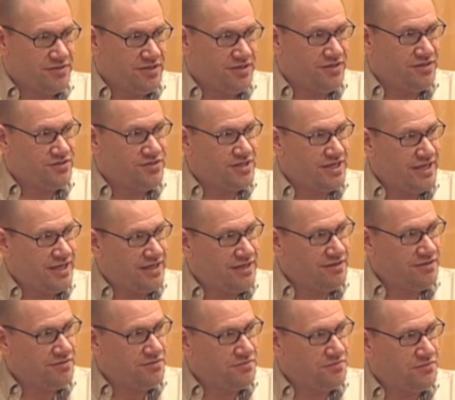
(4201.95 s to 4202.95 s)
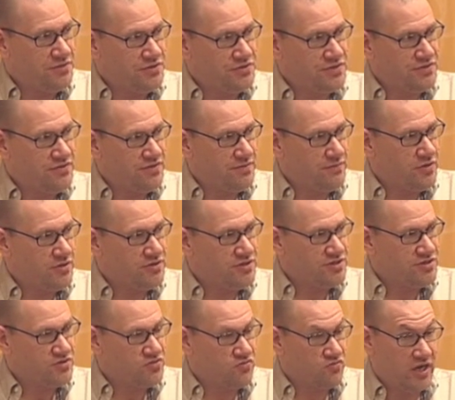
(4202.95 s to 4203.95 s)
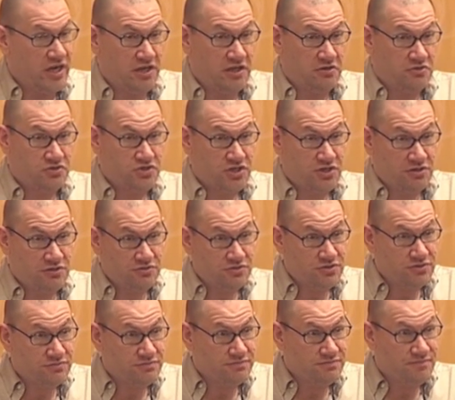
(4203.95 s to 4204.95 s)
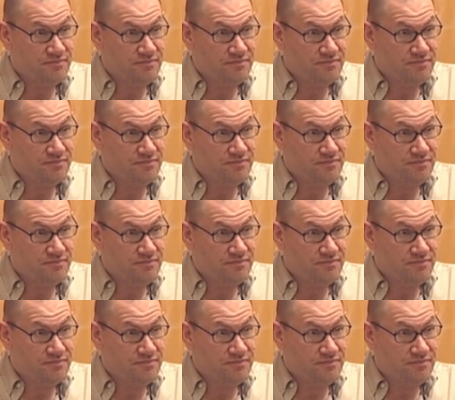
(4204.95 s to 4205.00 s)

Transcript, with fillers: is that most of them are just radio shows,